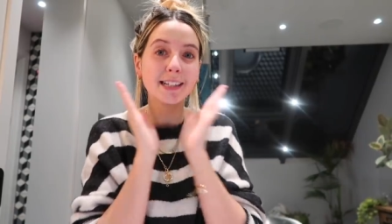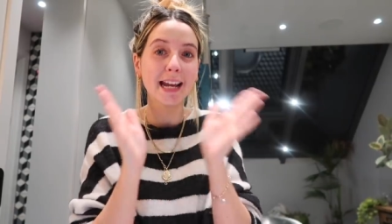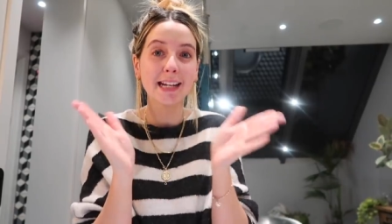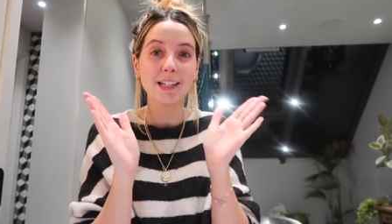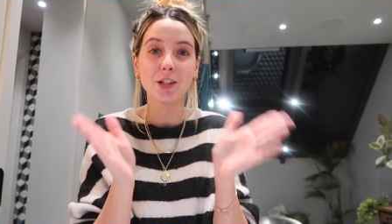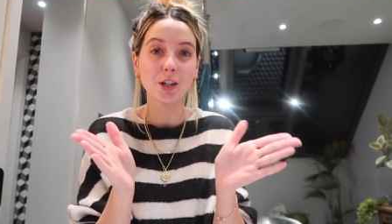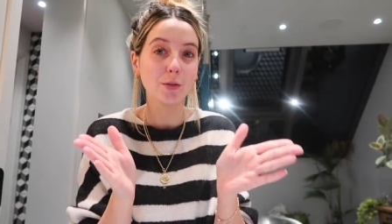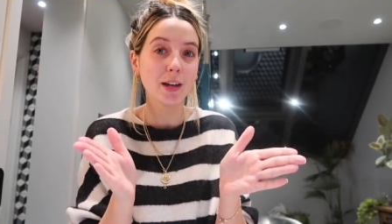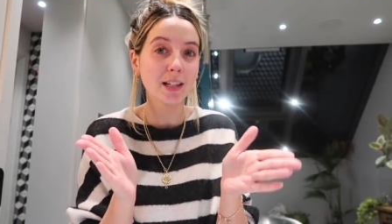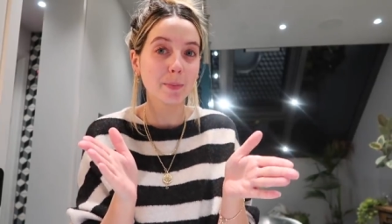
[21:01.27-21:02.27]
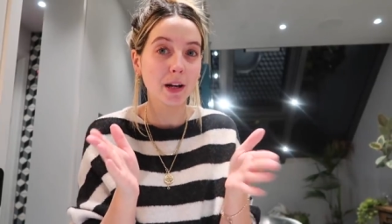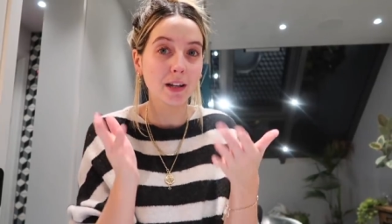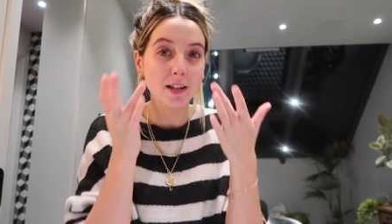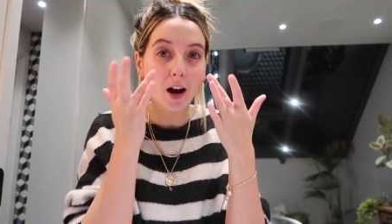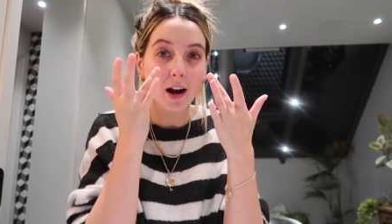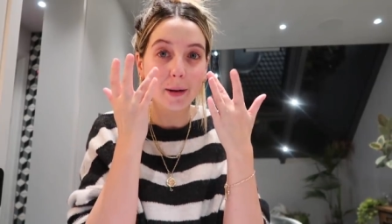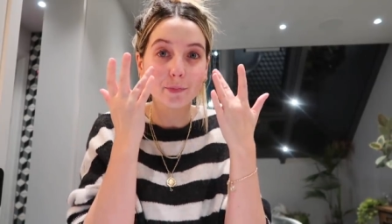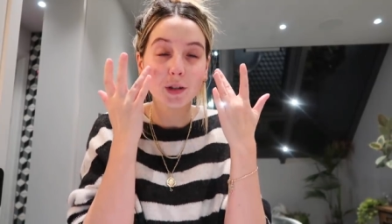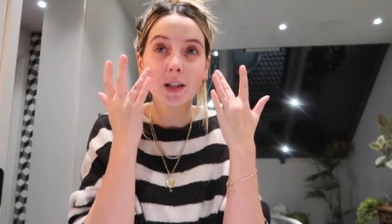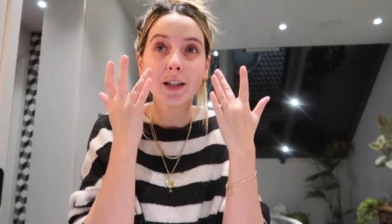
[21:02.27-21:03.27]
day to do this because I
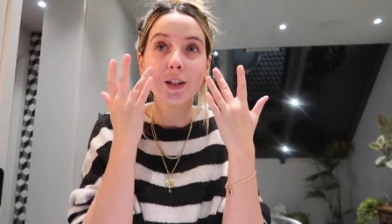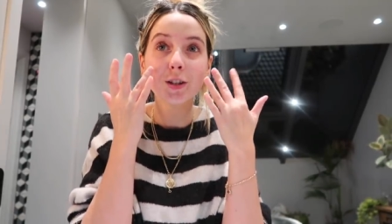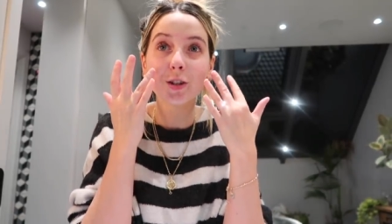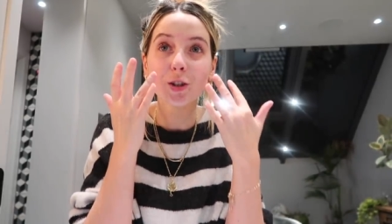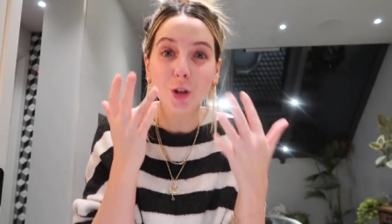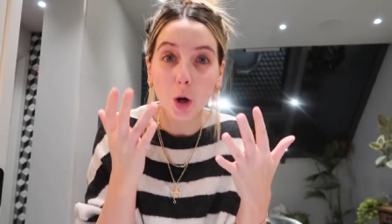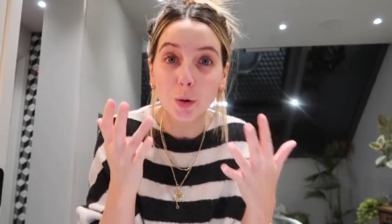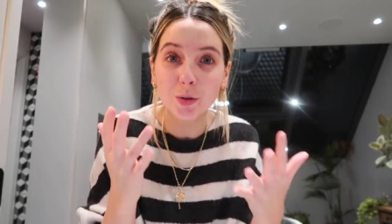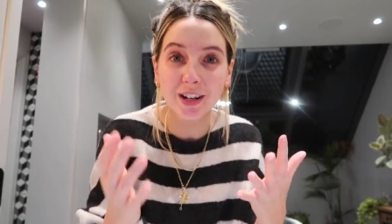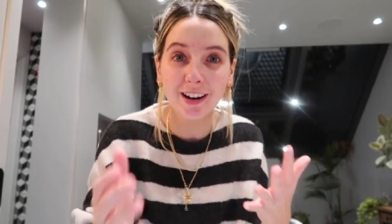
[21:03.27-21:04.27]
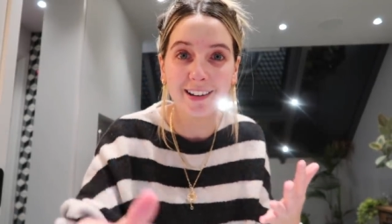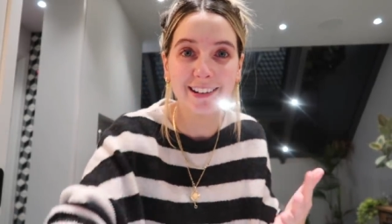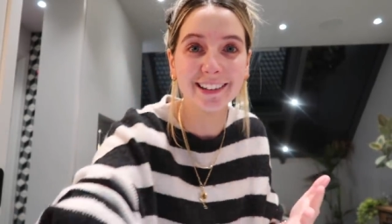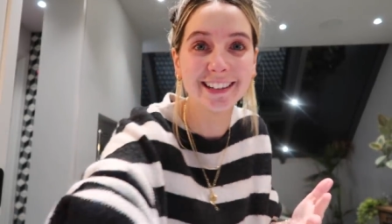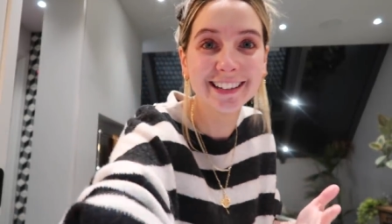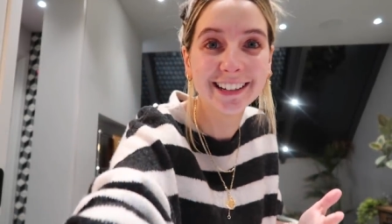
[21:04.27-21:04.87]
am so tired.